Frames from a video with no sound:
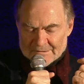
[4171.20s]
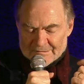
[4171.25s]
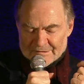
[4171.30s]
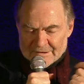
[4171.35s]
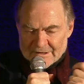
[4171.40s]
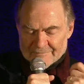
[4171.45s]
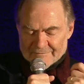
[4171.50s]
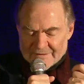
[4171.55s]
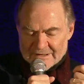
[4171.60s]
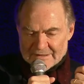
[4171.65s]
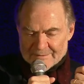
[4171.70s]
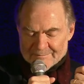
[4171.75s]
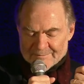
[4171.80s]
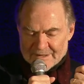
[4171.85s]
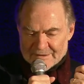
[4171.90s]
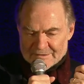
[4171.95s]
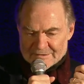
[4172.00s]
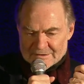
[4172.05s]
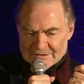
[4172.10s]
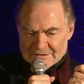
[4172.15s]
Slovak
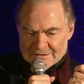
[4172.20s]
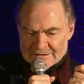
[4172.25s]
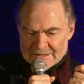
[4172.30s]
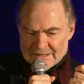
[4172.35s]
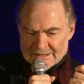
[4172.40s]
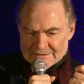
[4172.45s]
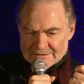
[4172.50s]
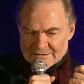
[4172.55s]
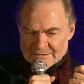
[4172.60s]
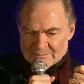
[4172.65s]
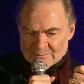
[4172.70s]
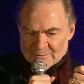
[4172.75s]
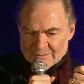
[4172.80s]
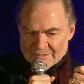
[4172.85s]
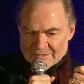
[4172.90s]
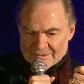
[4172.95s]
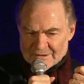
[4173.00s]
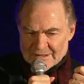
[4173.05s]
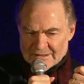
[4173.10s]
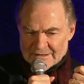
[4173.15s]
ambassador in London
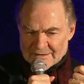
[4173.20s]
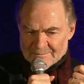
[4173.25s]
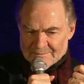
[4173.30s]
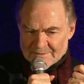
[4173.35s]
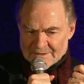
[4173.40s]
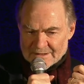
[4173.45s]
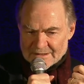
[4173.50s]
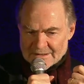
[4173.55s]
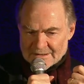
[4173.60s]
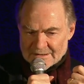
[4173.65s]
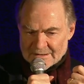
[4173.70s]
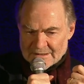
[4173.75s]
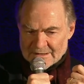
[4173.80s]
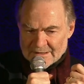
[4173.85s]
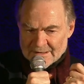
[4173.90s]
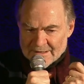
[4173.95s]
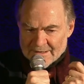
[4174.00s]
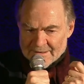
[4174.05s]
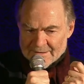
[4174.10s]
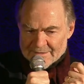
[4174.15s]
was telling me
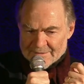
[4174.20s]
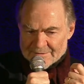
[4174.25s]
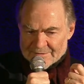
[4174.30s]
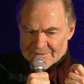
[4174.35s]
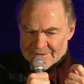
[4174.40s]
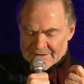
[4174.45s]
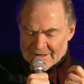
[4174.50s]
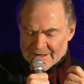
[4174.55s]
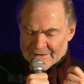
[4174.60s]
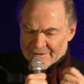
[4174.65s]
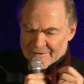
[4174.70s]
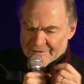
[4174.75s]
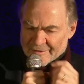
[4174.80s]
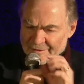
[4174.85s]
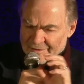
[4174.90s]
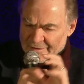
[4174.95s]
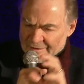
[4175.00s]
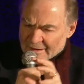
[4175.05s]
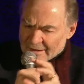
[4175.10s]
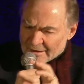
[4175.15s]
that I
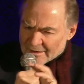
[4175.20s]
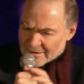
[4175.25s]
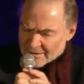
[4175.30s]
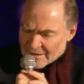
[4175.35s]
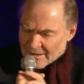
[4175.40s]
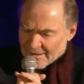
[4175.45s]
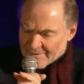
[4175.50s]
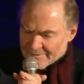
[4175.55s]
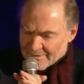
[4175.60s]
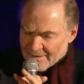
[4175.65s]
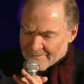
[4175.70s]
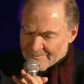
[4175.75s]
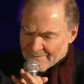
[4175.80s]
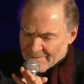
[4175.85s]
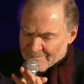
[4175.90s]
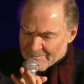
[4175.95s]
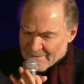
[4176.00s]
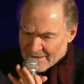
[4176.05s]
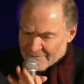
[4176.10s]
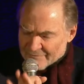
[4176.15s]
think,
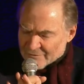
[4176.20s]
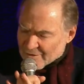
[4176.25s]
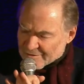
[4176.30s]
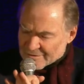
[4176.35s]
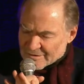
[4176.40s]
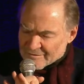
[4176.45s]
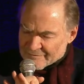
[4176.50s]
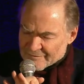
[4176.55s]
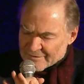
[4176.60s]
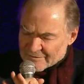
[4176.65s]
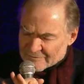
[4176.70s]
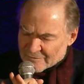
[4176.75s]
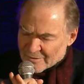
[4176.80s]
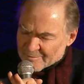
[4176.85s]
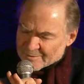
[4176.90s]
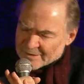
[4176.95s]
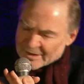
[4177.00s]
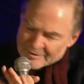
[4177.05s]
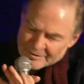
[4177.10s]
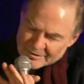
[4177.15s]
I may have got this figure
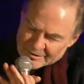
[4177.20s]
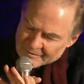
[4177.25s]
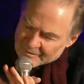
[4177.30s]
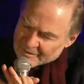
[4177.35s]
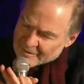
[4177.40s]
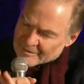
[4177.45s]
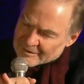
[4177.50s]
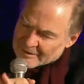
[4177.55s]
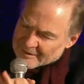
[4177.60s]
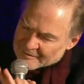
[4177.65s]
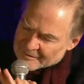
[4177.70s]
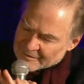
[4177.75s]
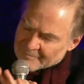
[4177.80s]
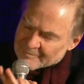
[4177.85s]
wrong, but I think it's like